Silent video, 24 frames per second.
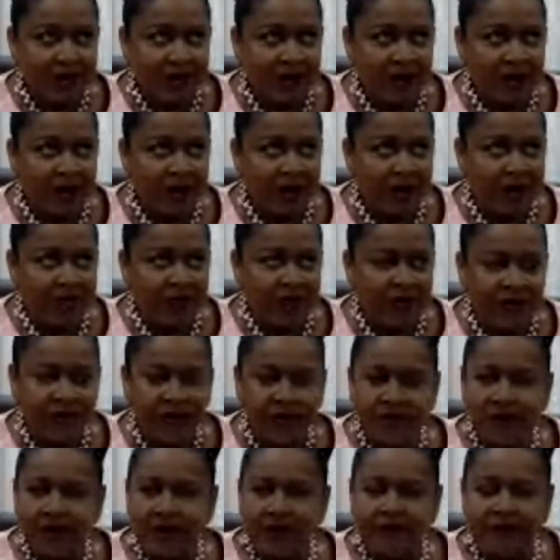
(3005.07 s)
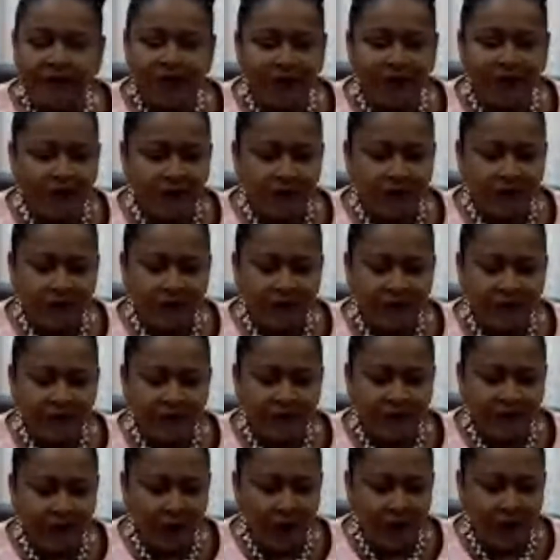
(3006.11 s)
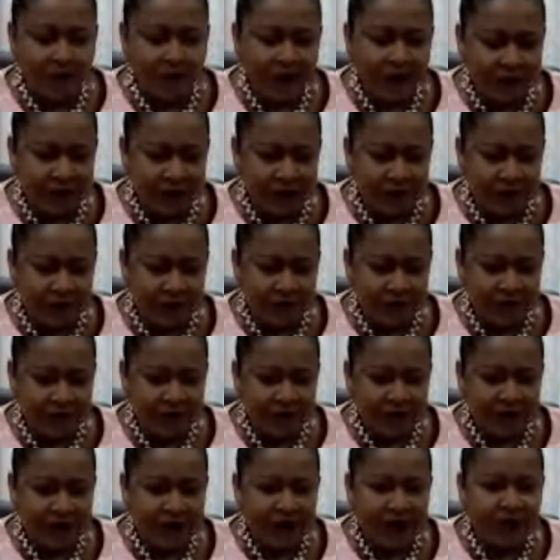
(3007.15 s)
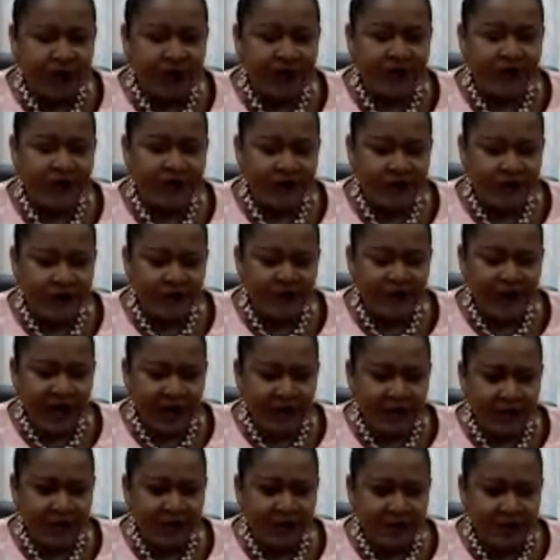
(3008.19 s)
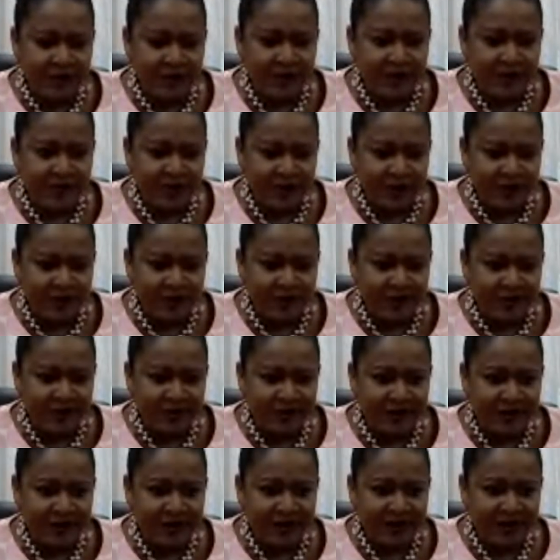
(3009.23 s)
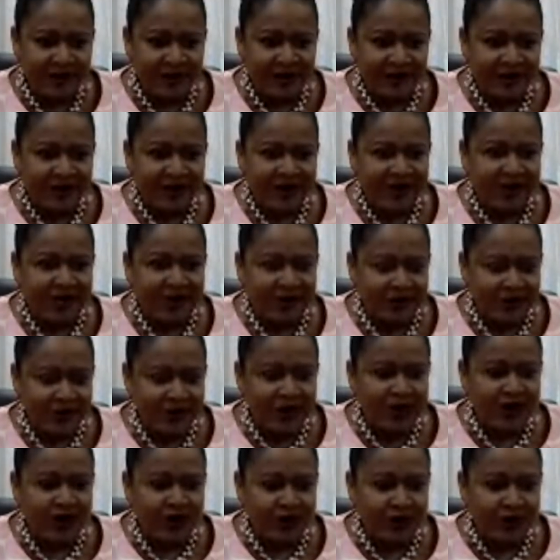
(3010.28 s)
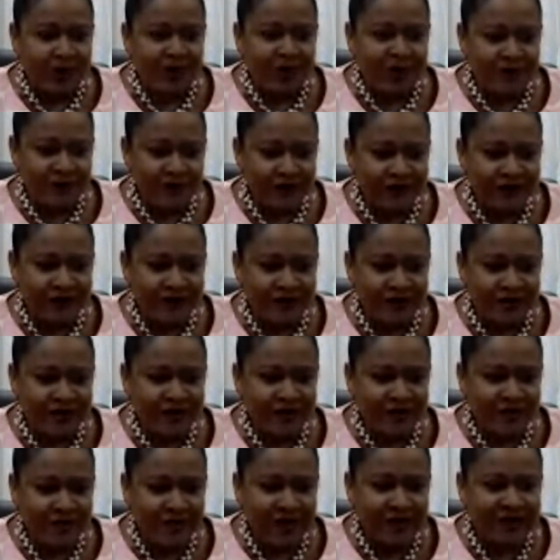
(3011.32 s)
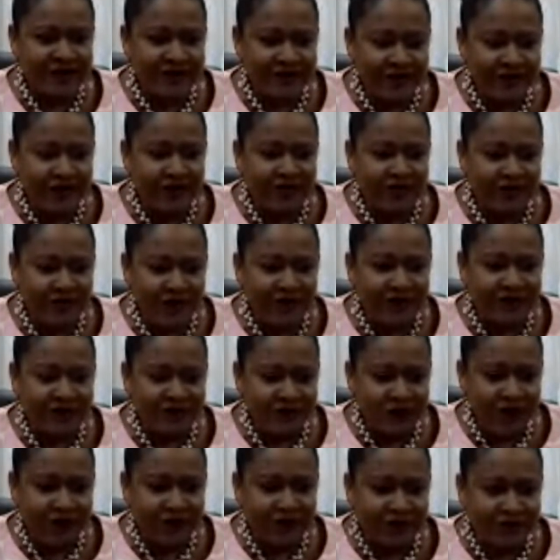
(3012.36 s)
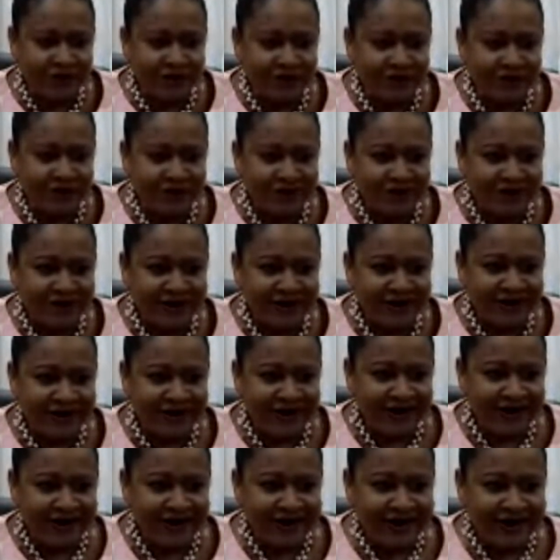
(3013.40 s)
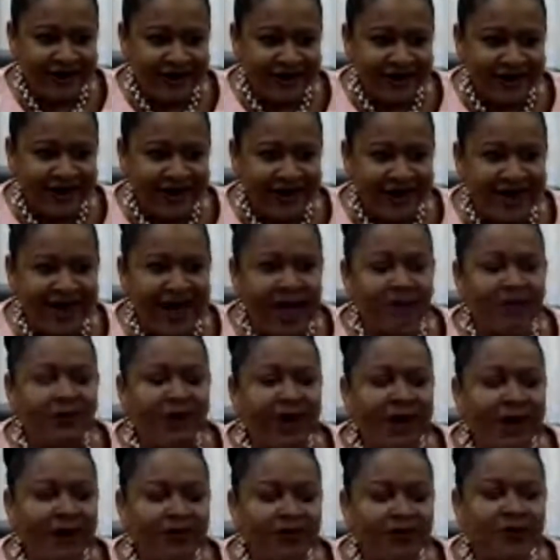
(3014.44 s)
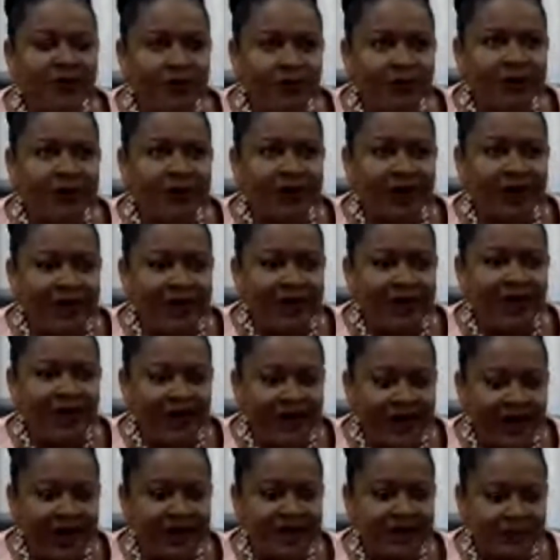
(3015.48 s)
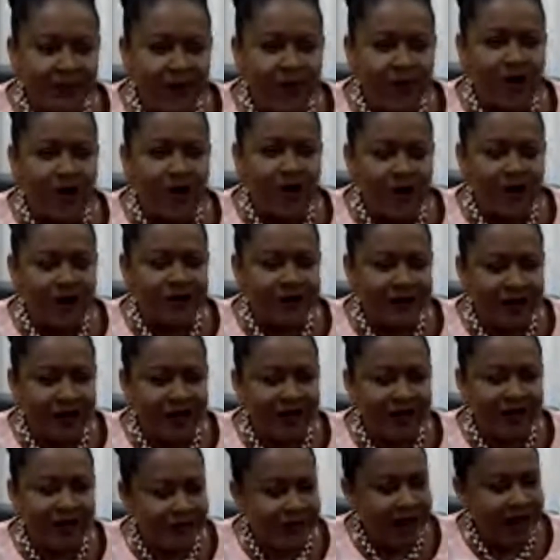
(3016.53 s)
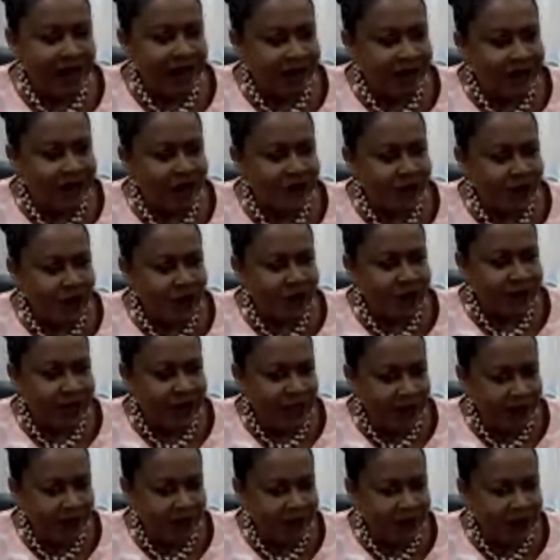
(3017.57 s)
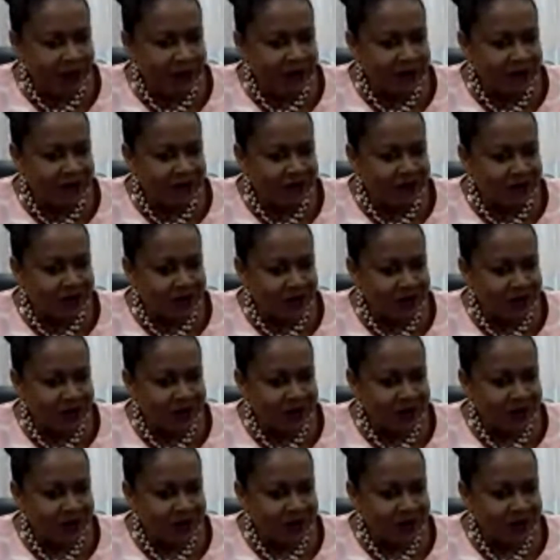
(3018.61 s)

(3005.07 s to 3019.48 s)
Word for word: um, three and four floor building, there were three black people in the building. Another history professor, myself, and the janitor. Wow came to speak, and I and I spoke about and my lectures were on Caribbean history